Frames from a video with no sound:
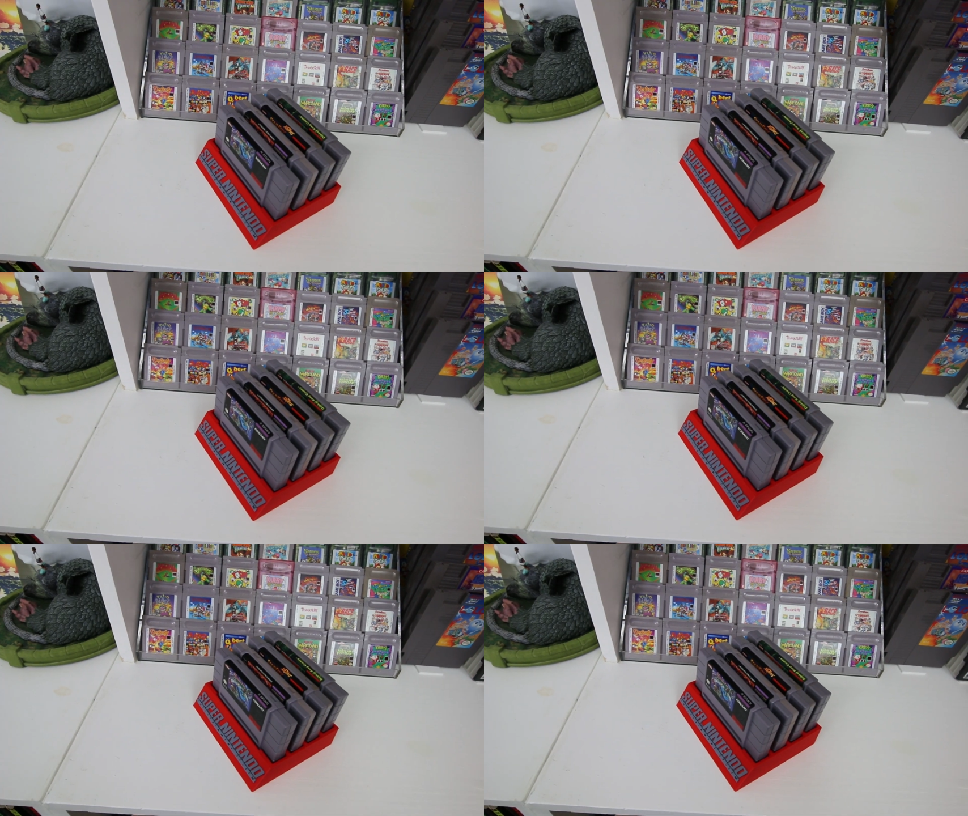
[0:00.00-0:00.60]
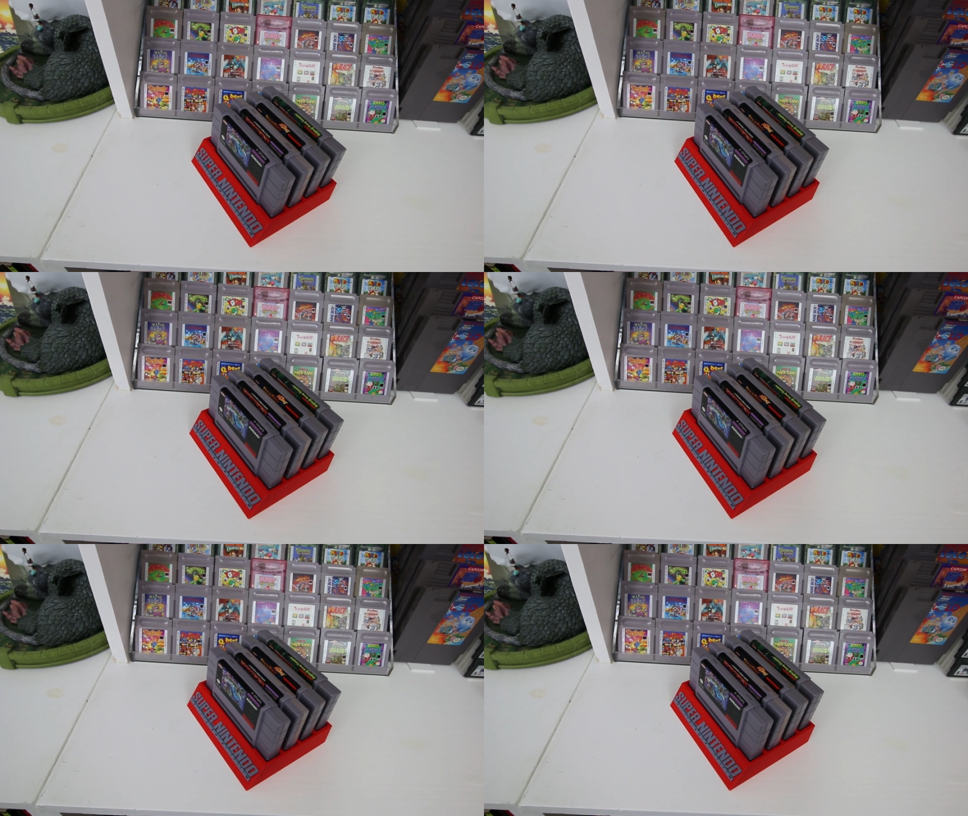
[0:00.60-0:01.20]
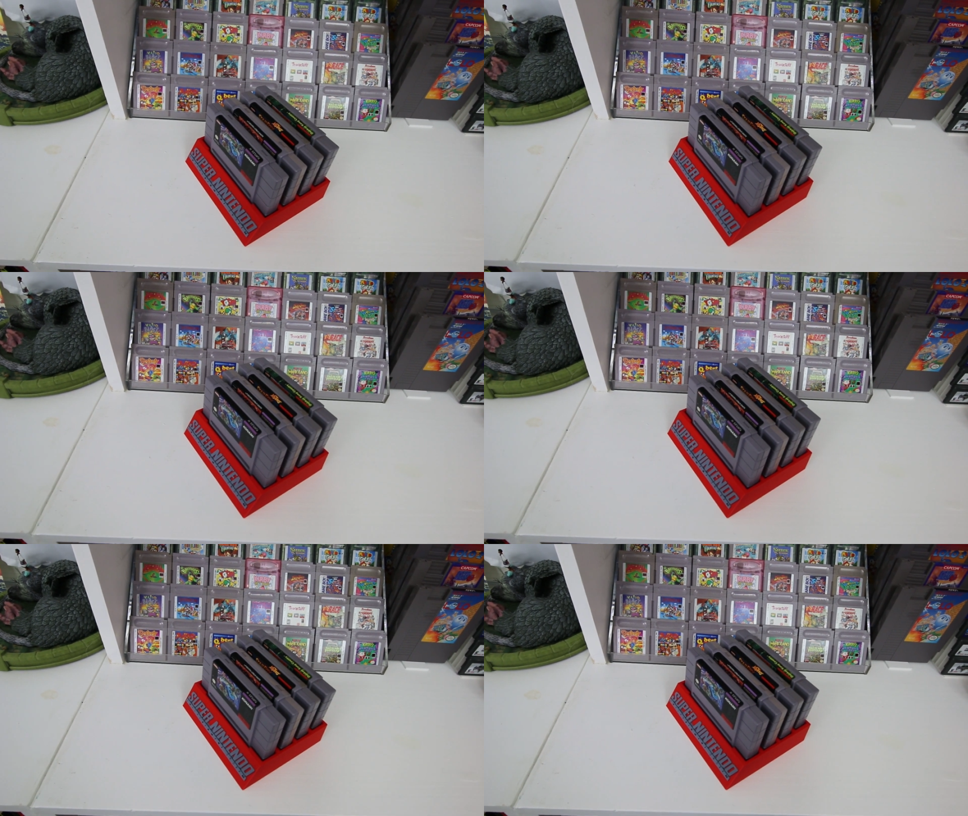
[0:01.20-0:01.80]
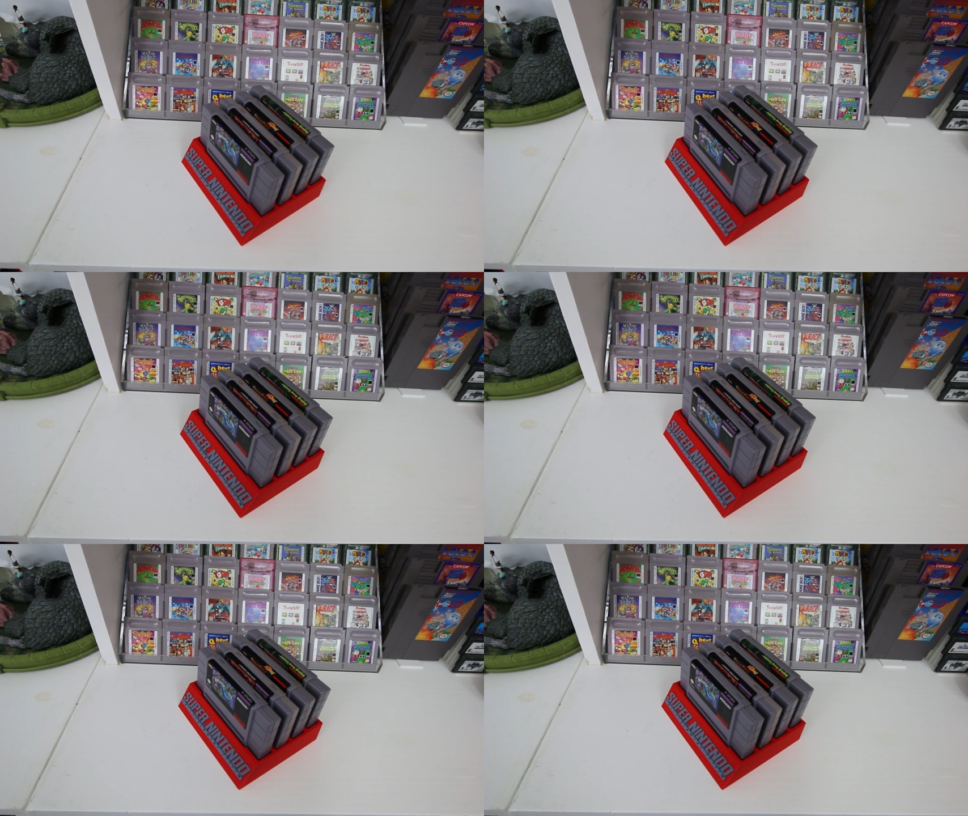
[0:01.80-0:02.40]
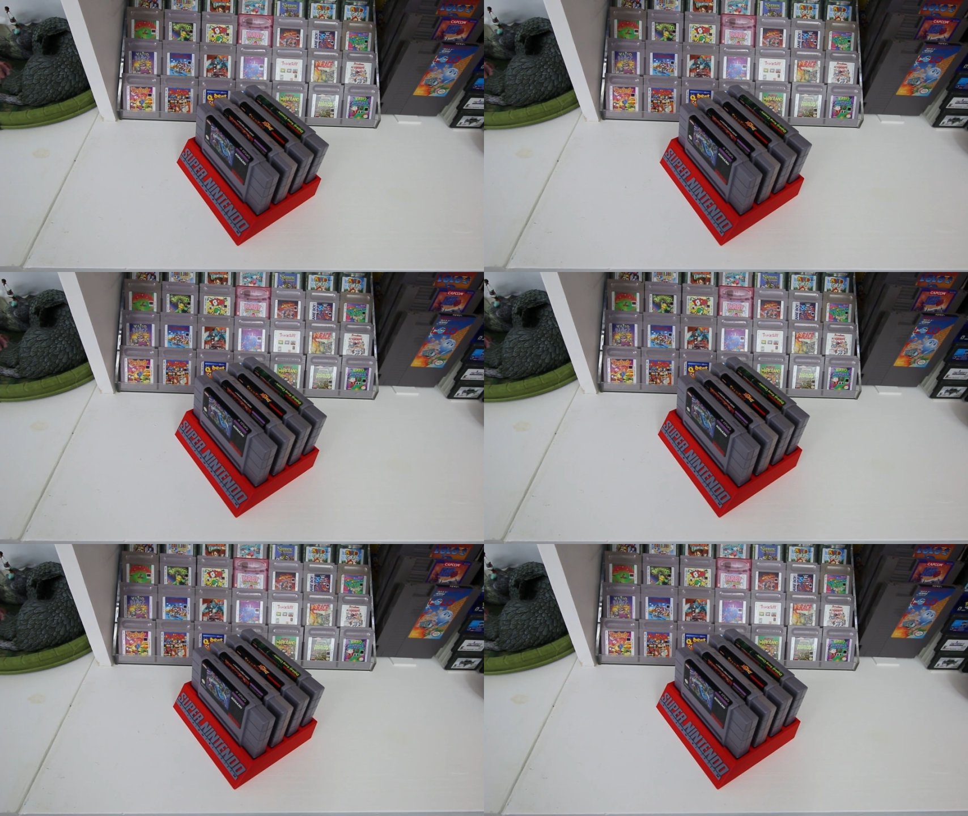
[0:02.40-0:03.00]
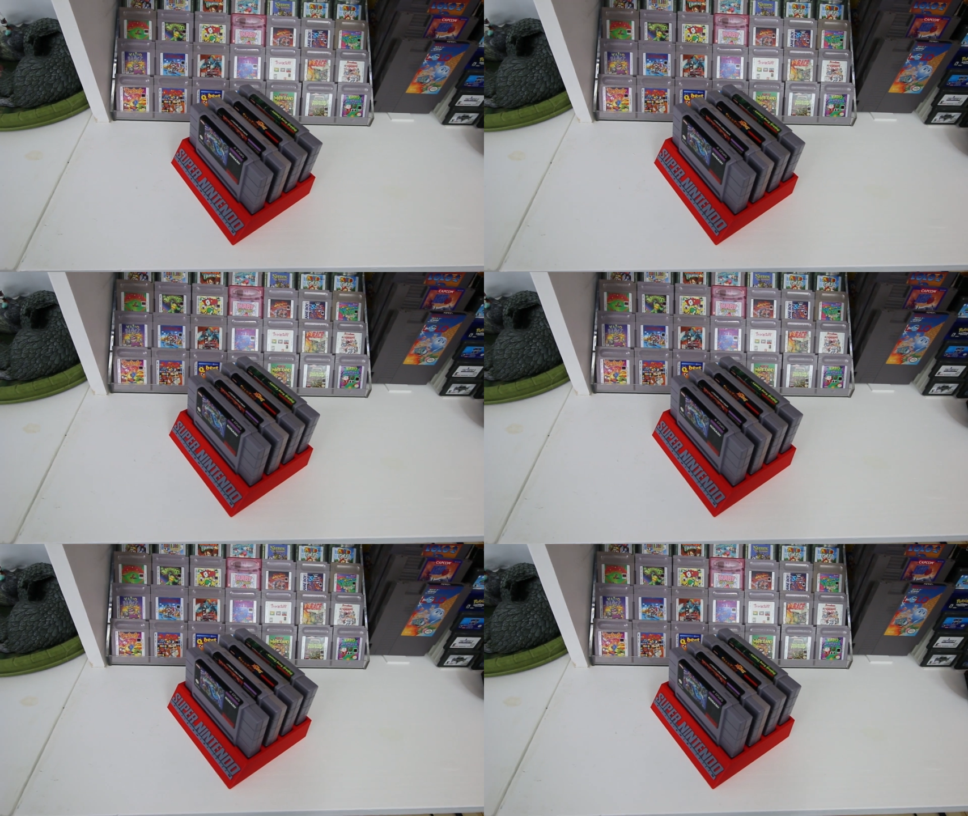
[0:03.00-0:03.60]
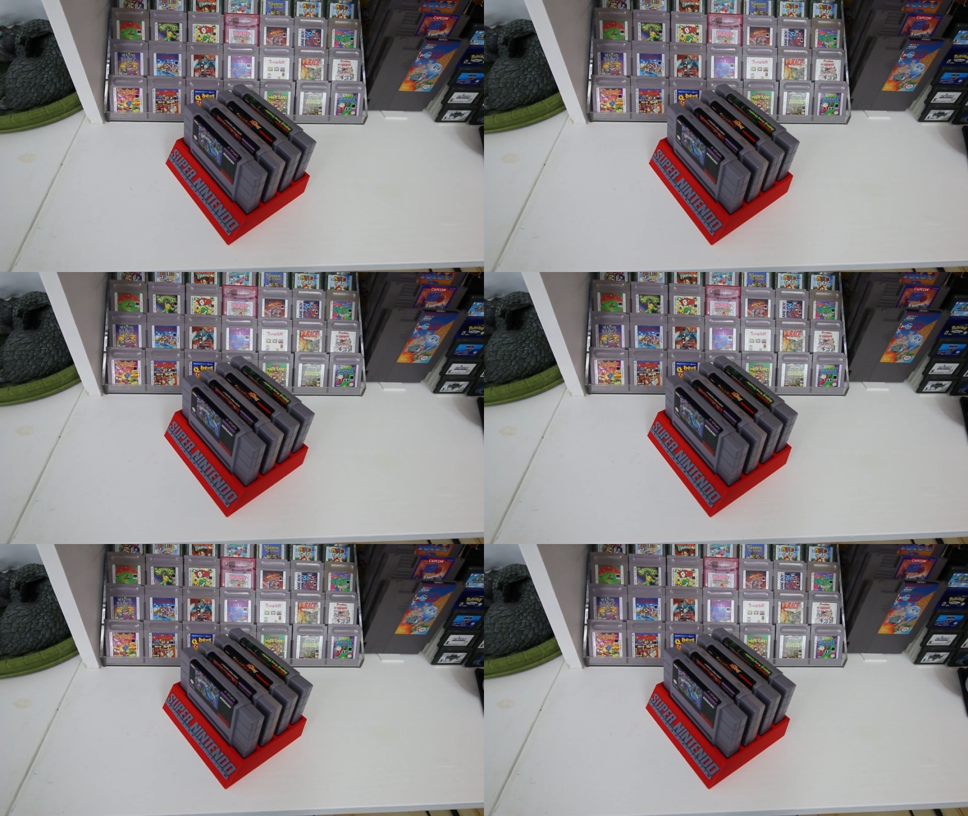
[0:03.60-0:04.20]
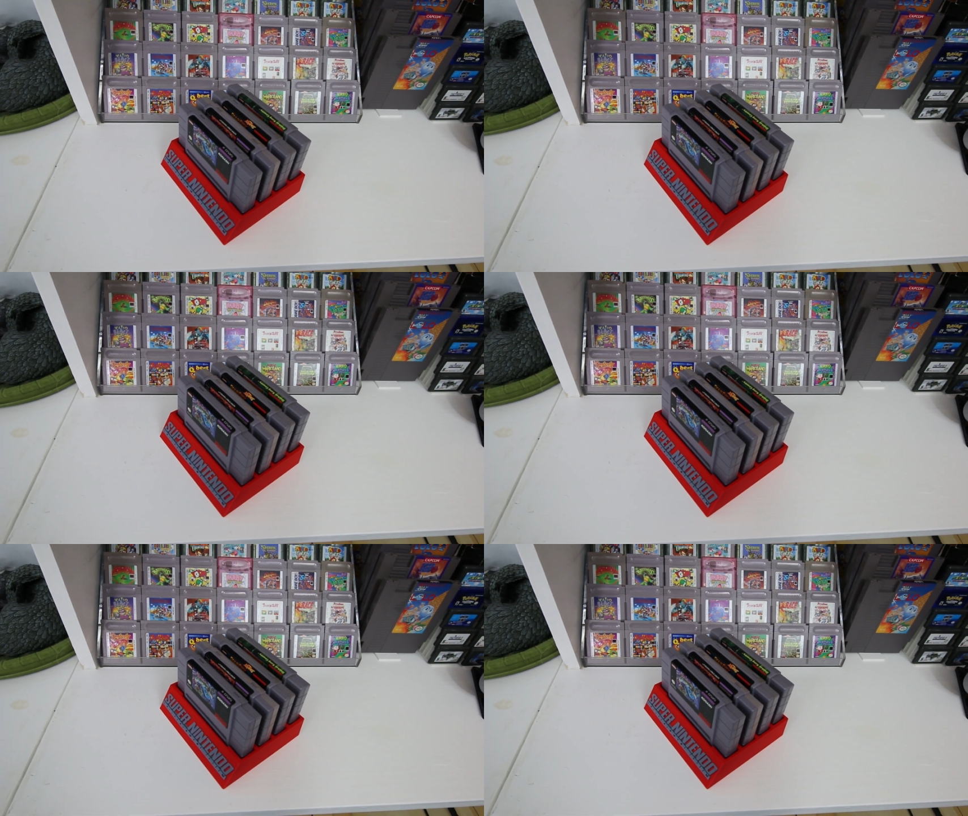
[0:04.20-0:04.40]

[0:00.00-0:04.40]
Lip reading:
(no speaker visible)